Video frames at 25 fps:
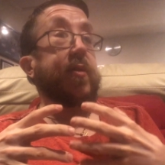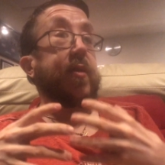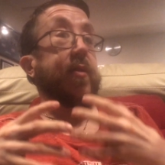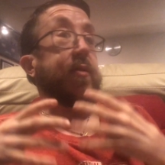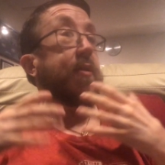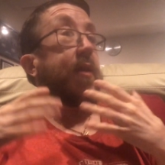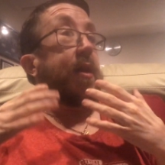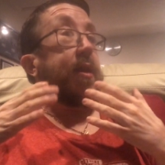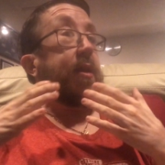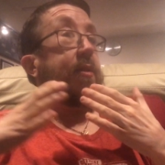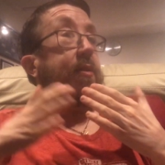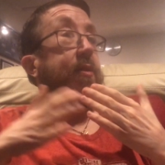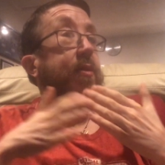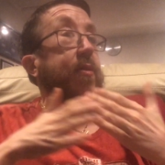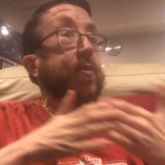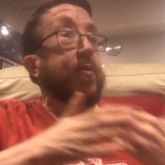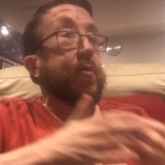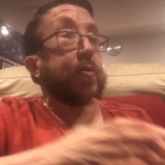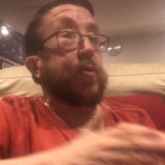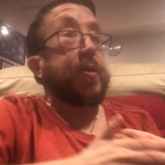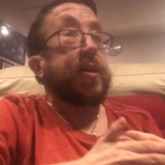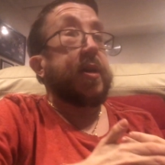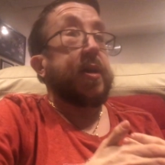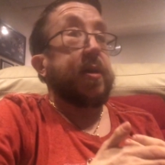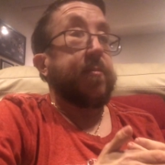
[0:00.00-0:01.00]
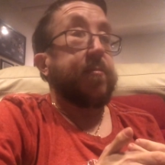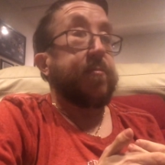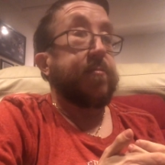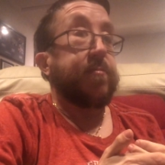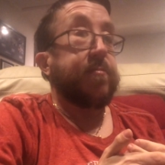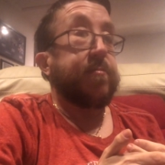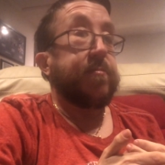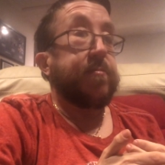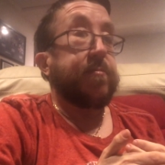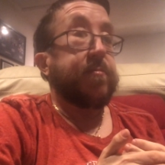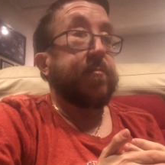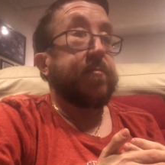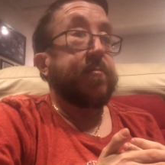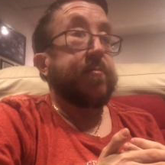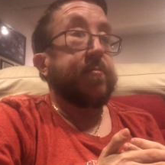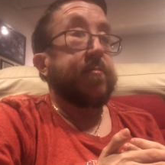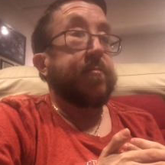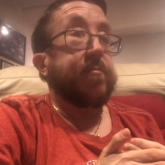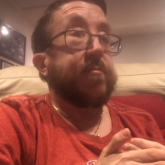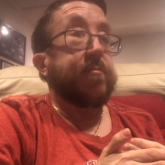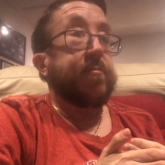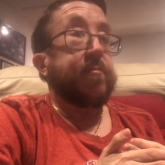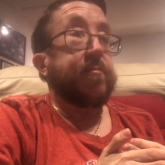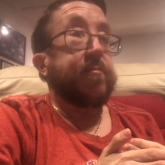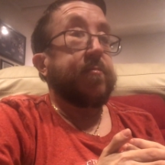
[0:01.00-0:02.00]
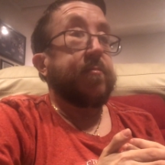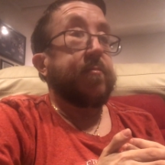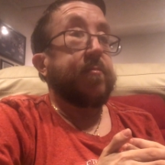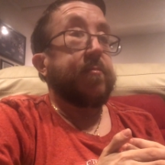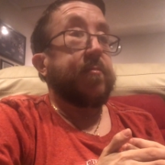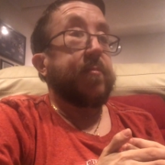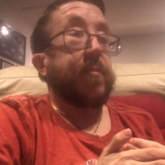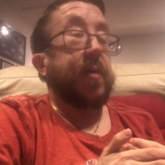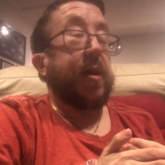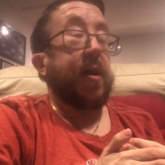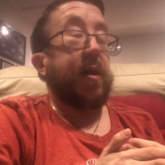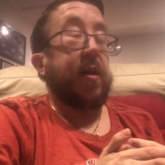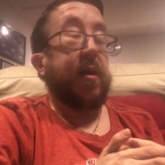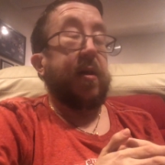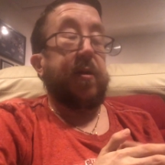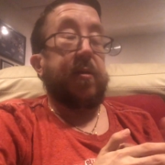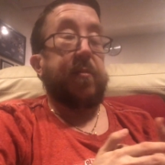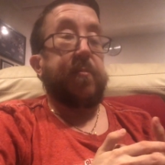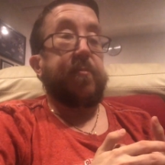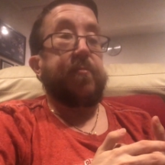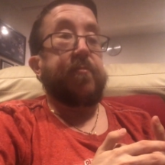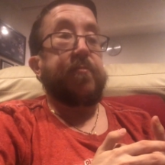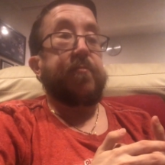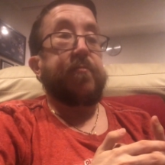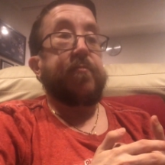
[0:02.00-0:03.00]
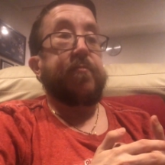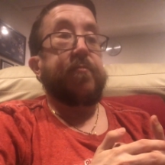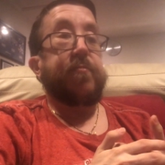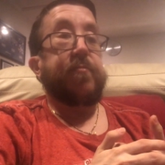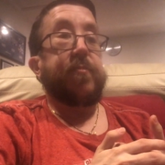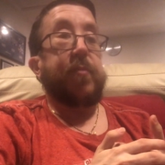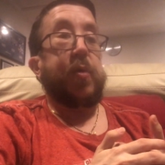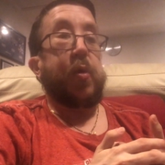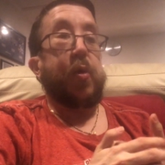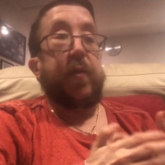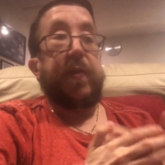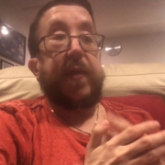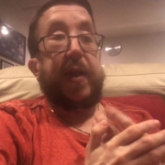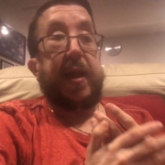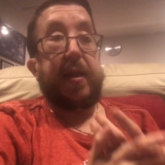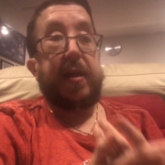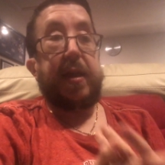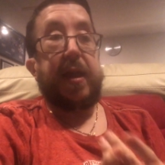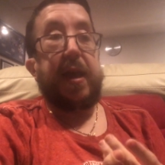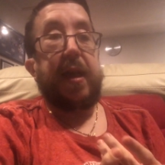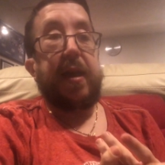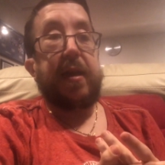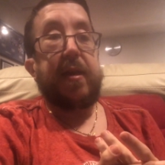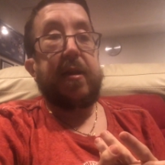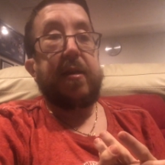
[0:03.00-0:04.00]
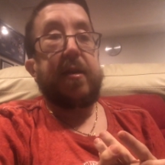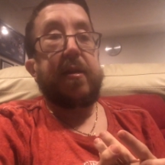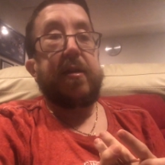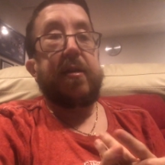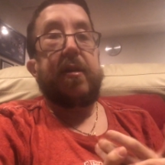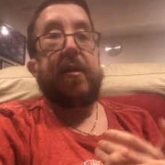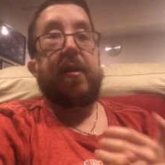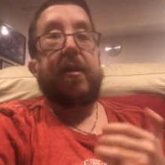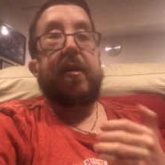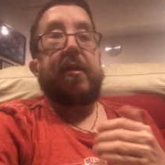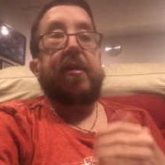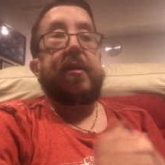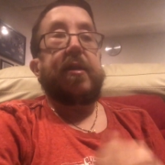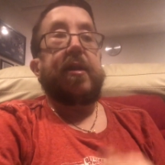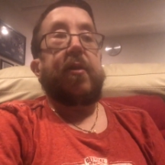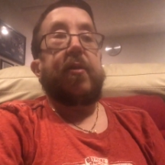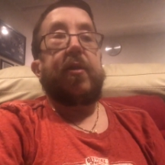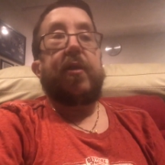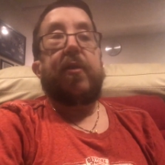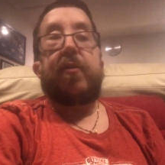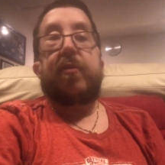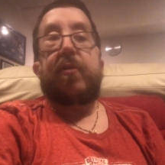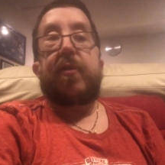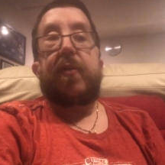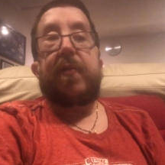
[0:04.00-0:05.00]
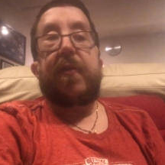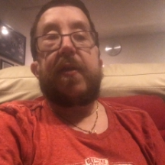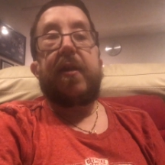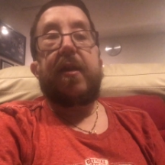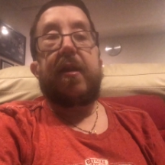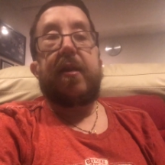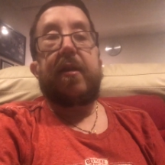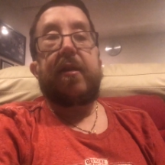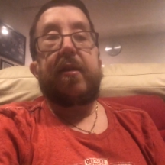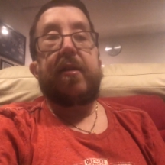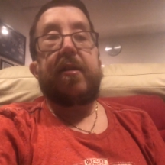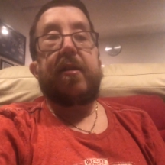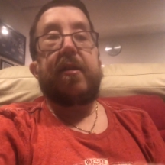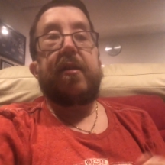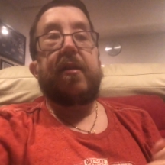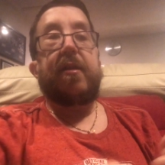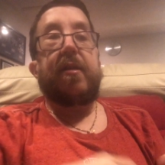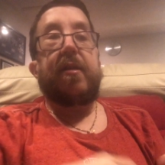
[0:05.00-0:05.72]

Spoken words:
decided to stream um, on that day. Now, here's the thing,